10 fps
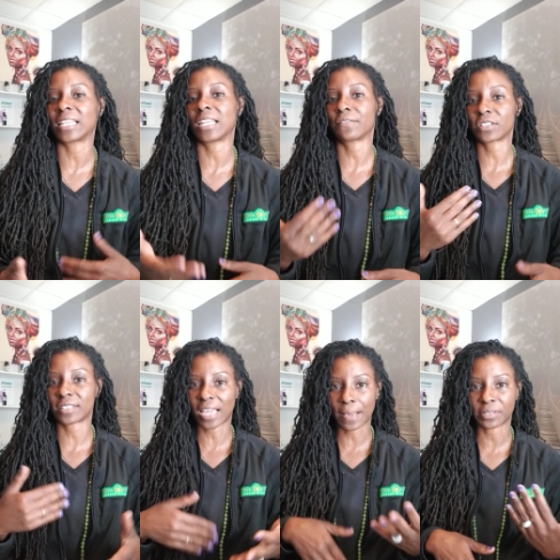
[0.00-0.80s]
It never
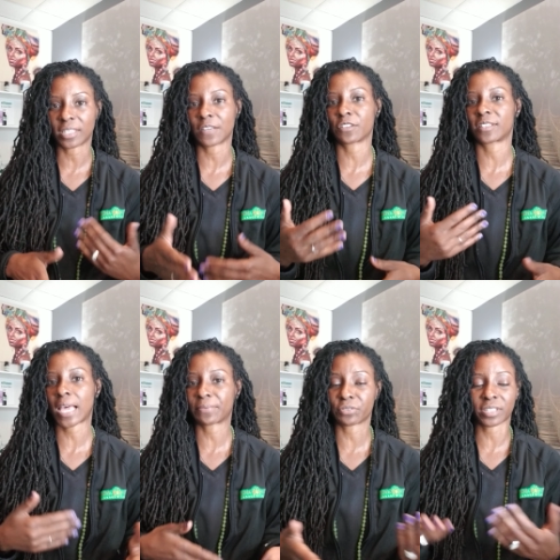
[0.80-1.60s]
stops. It never
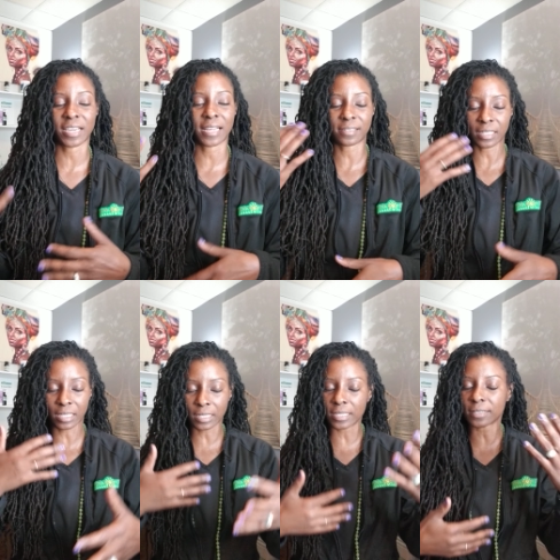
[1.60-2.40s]
stops. There's a constant
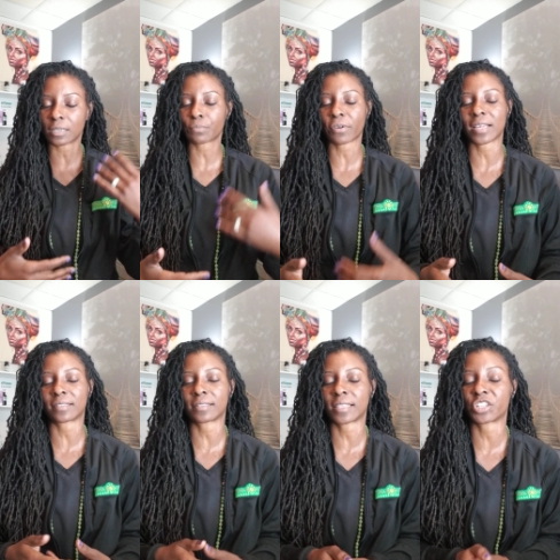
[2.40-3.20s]
cleansing
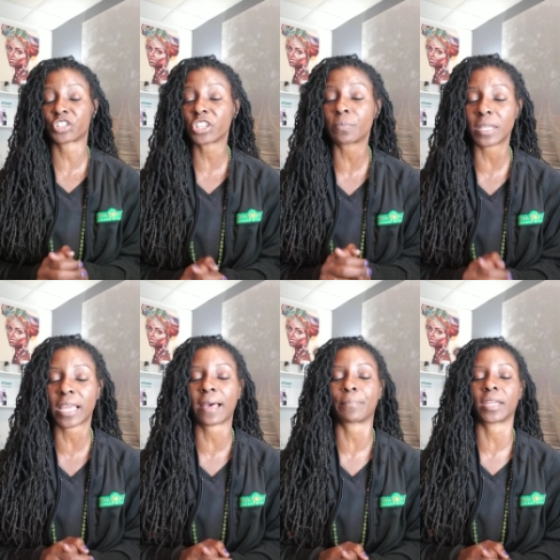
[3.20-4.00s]
process that should be
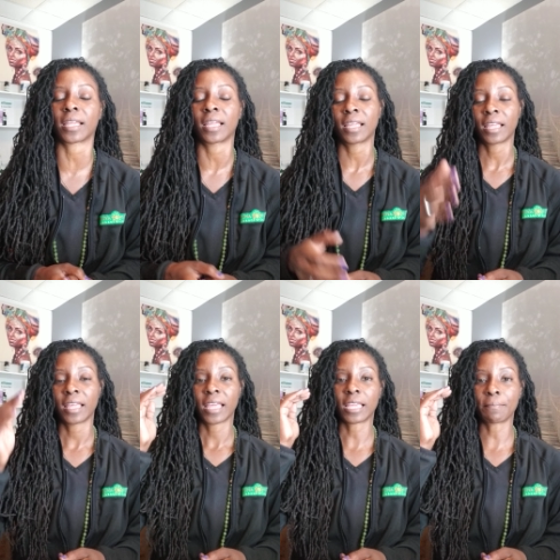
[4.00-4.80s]
happening
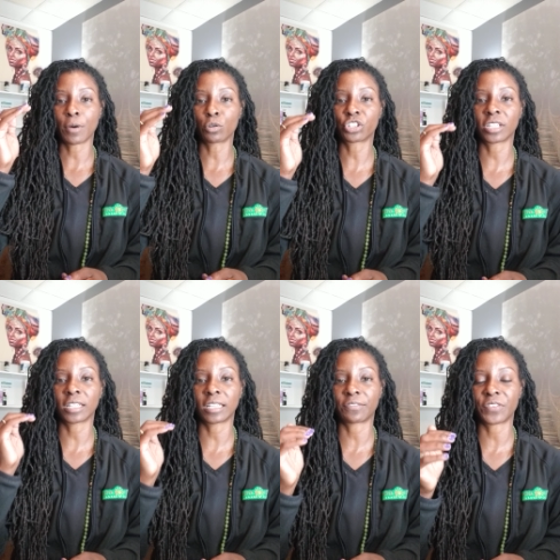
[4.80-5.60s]

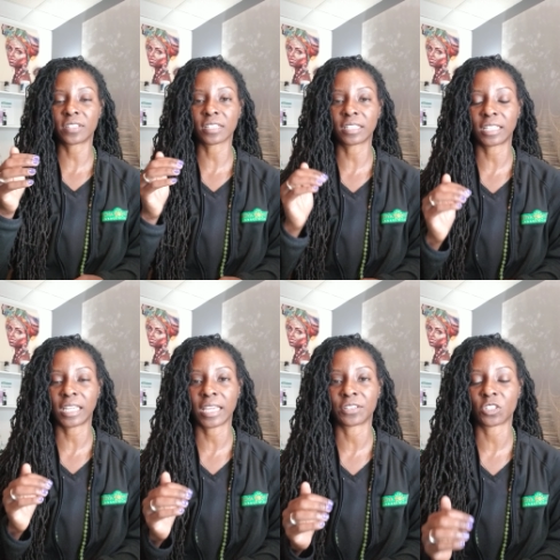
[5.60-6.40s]
emotionally,
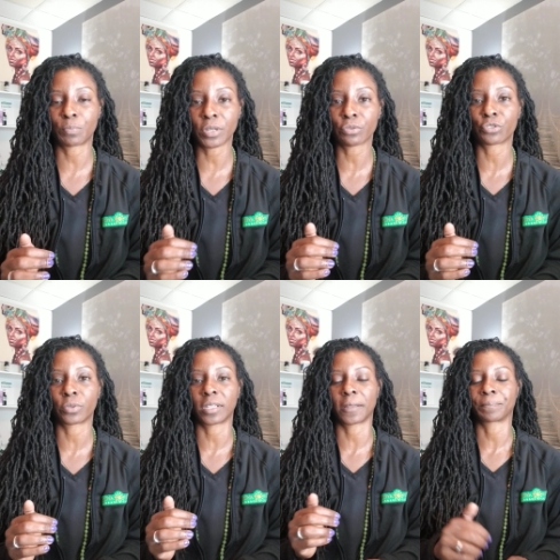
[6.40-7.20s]
physically, and
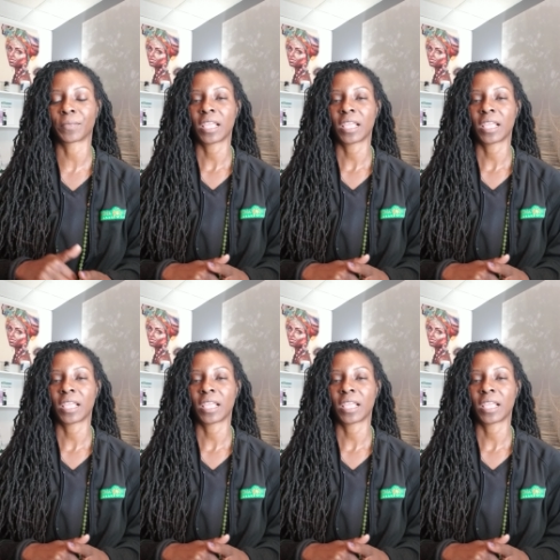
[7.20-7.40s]
spiritually.